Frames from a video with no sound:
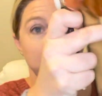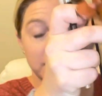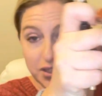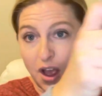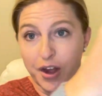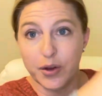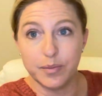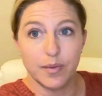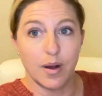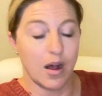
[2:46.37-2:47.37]
pizzicato
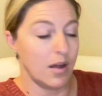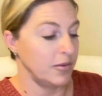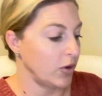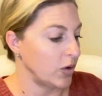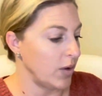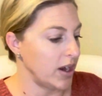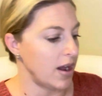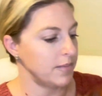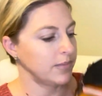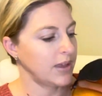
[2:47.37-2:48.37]
all before going
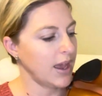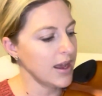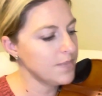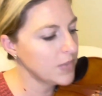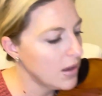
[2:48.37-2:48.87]
on okay?